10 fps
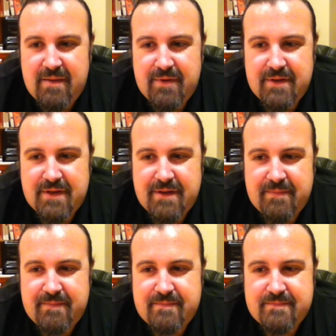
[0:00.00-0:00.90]
But
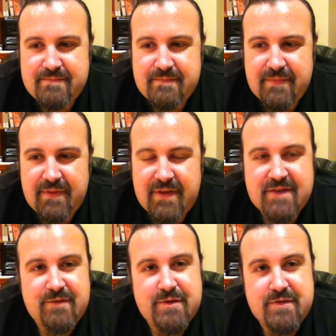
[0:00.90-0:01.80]

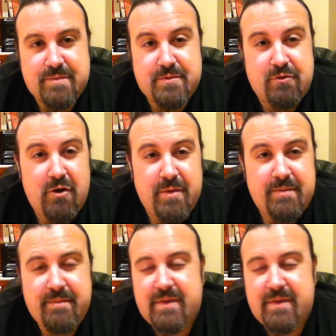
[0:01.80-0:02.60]
thanks very much for subscribing,